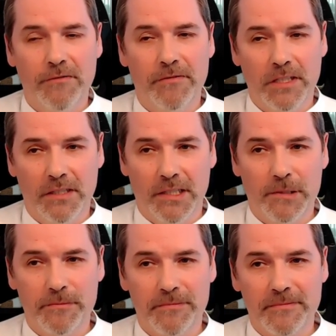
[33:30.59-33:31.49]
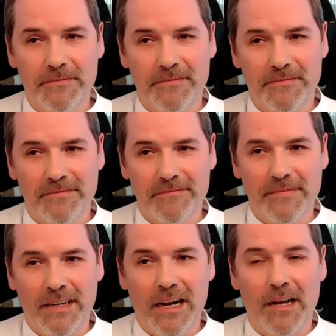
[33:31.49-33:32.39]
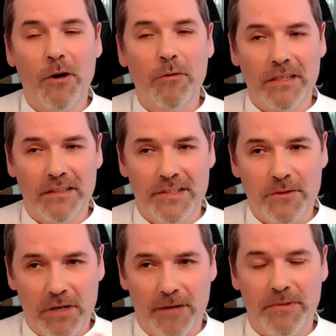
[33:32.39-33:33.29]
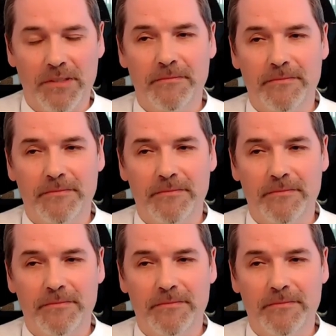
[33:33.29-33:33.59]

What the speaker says: 3D, allowing this to happen,